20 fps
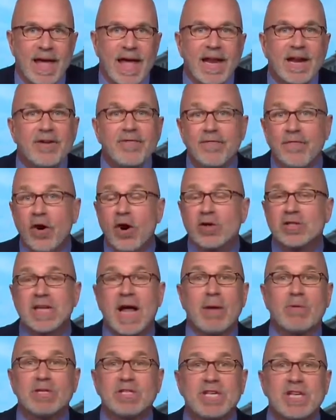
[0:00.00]
And at first,
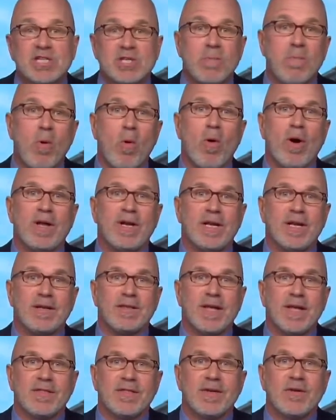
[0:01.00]
I was disappointed
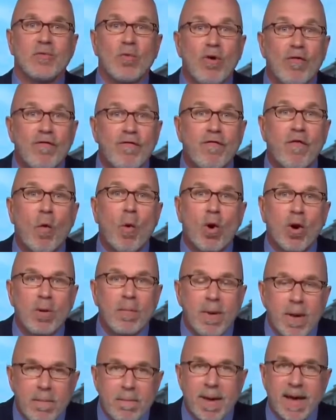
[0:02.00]
that the
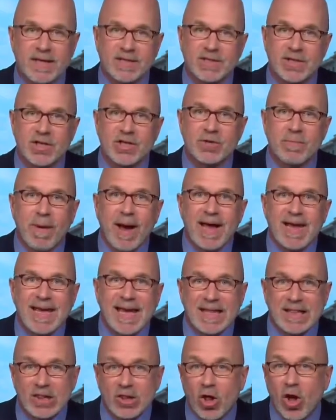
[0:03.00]
reform message might
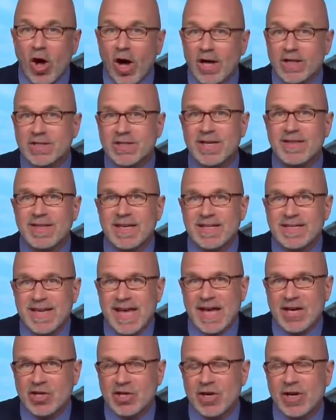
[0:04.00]
get lost in the
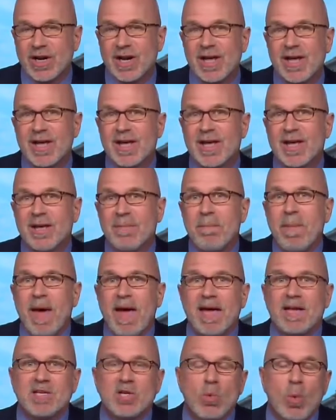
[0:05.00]
attention
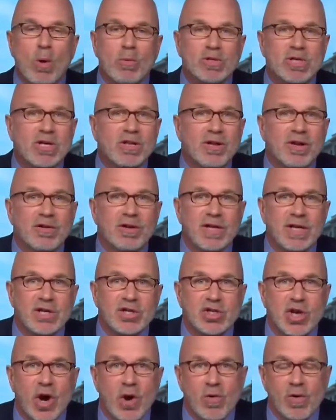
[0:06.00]
paid to what was clearly a
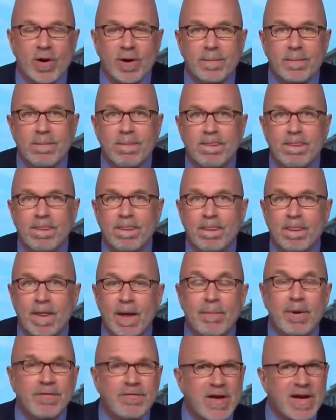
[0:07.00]
joke.
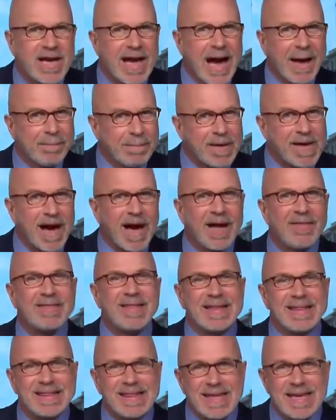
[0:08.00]
But if you got beyond
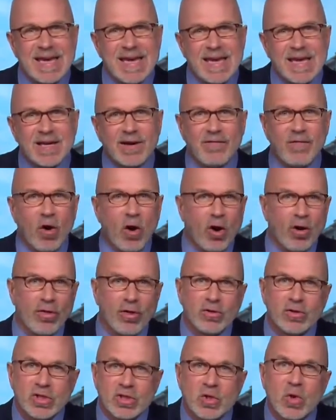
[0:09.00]
the lead of all
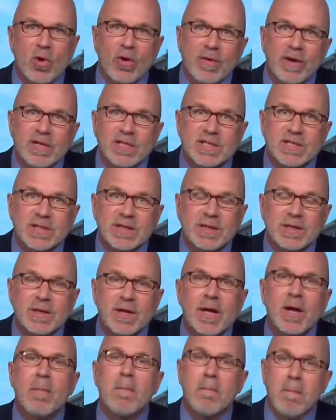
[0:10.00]
those stories,
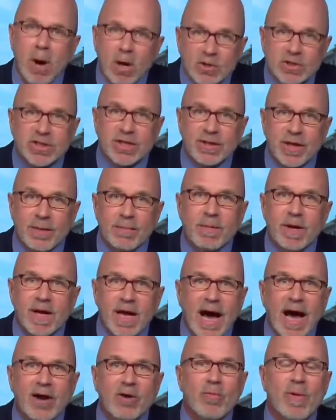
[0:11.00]
most of them
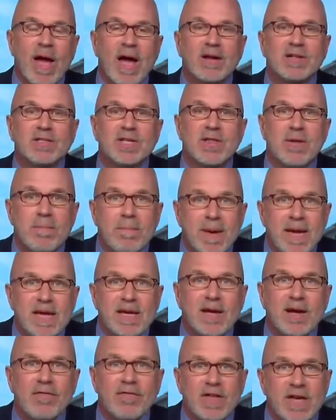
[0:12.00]
got around to the
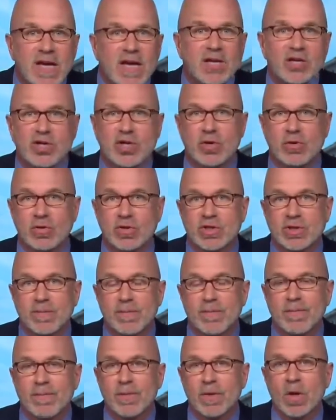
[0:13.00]
meat of the issues.